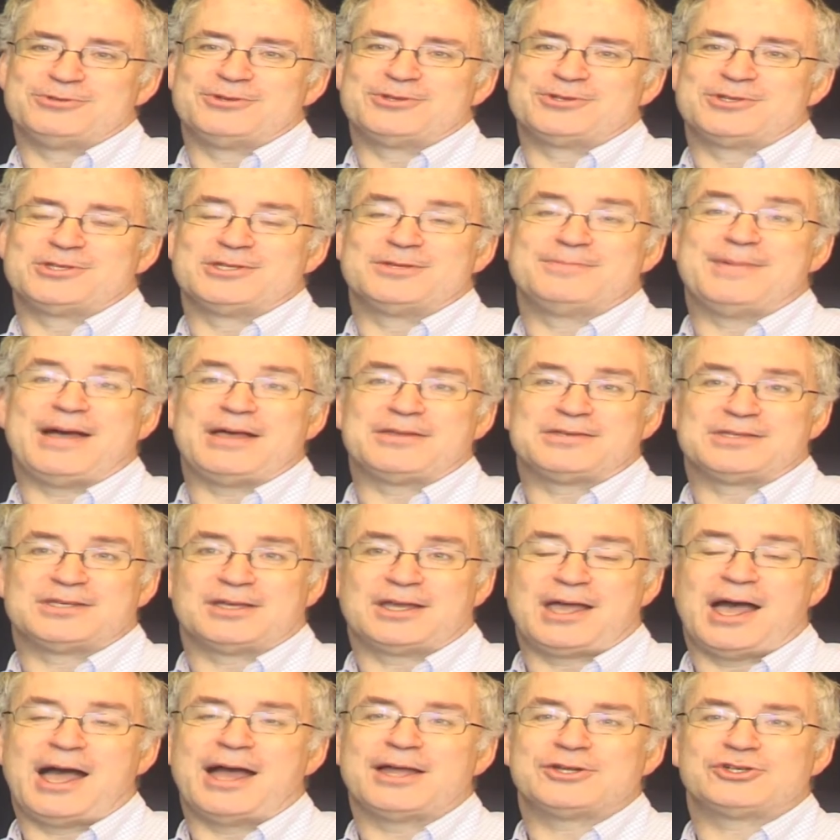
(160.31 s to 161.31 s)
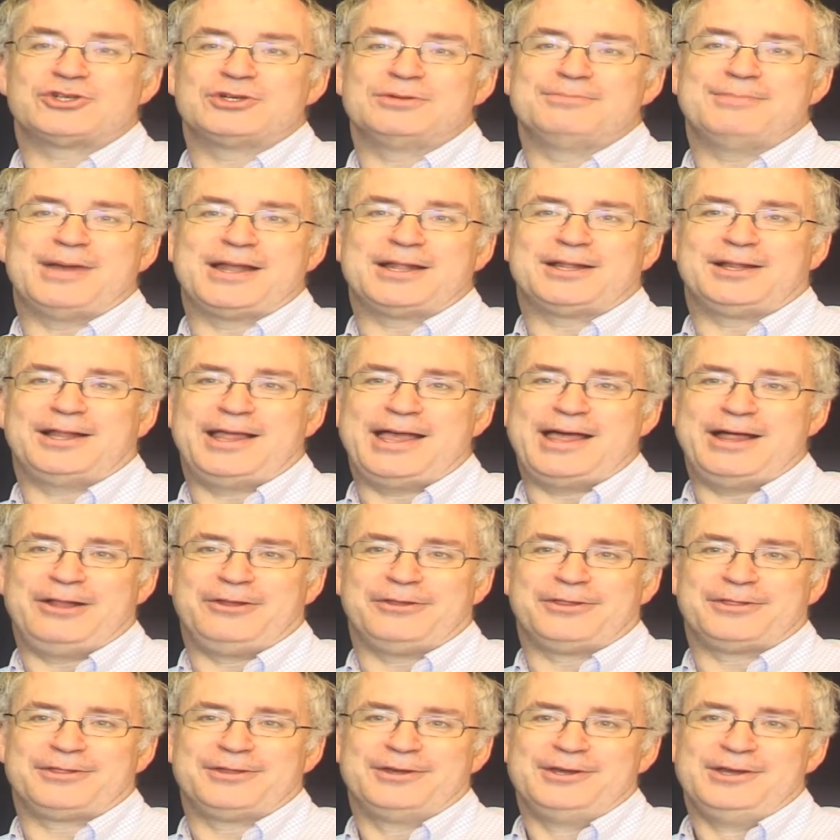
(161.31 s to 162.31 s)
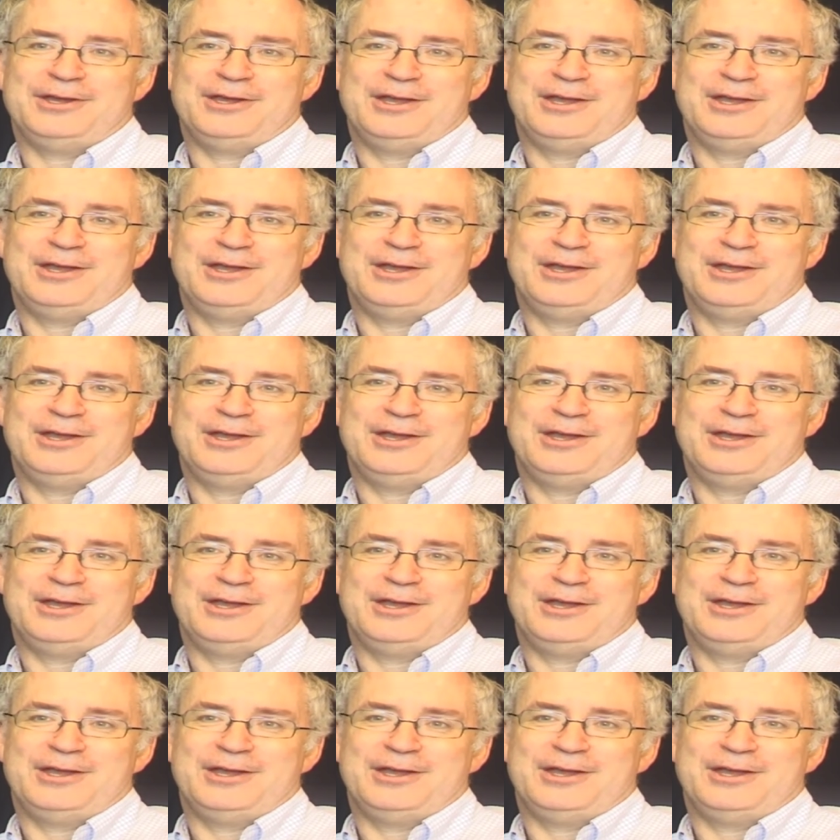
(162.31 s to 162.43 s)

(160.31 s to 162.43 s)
which is about psychiatry and mental health.